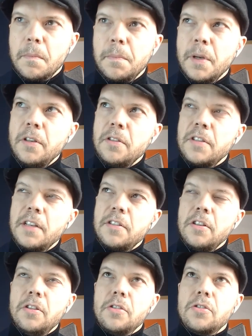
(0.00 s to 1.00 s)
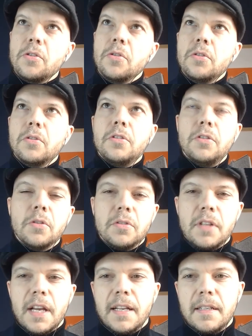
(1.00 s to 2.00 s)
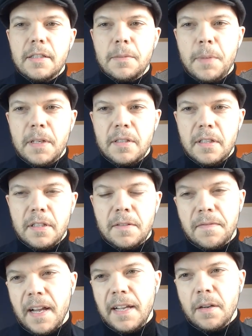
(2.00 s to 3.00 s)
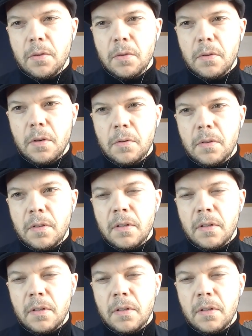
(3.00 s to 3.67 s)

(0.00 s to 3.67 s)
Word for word: But you said that you saw your dad's business fail.